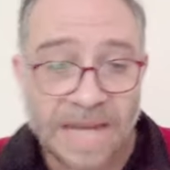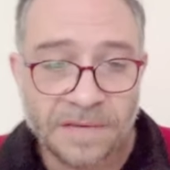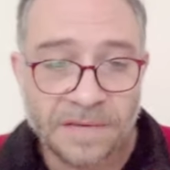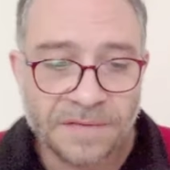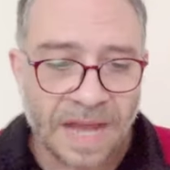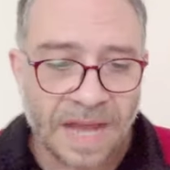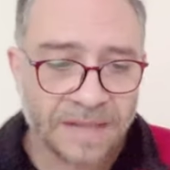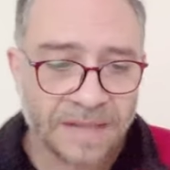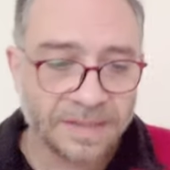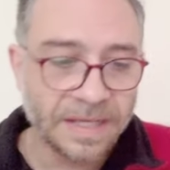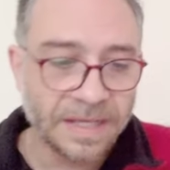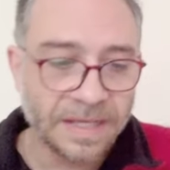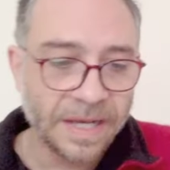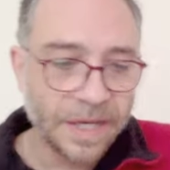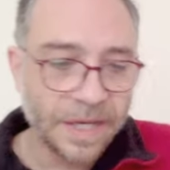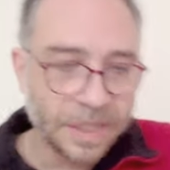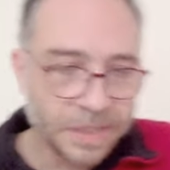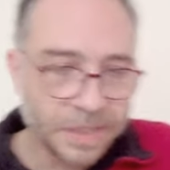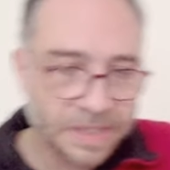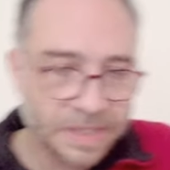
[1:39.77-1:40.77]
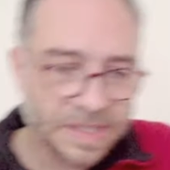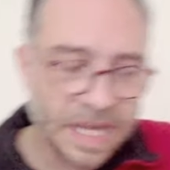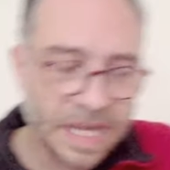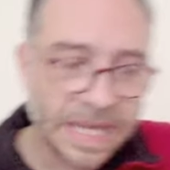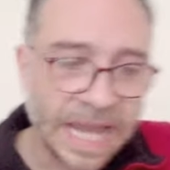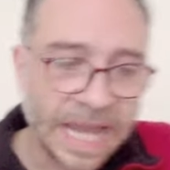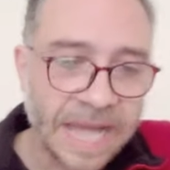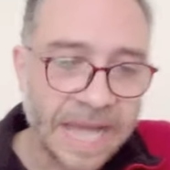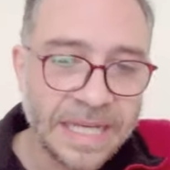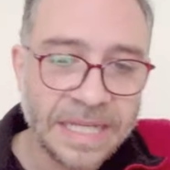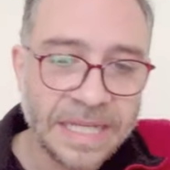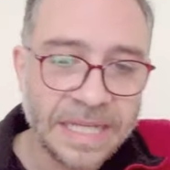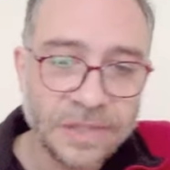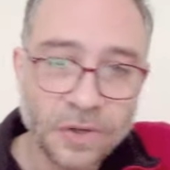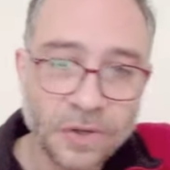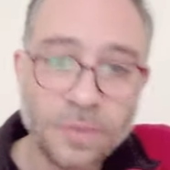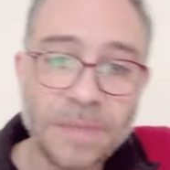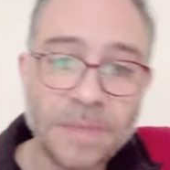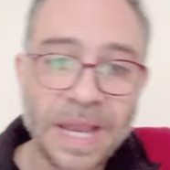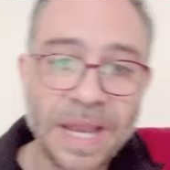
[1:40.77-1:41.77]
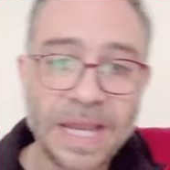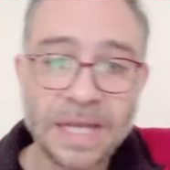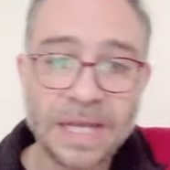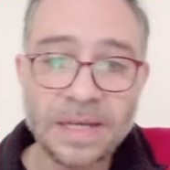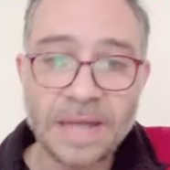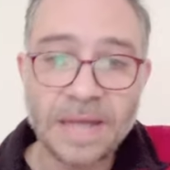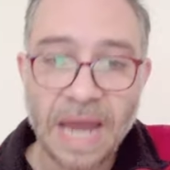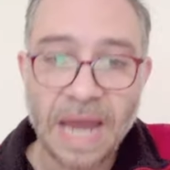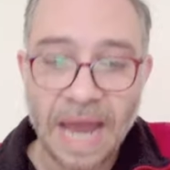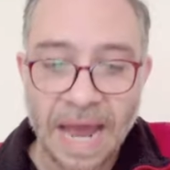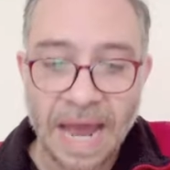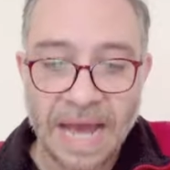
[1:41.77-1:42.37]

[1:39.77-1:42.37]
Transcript: And in fact, just like any domain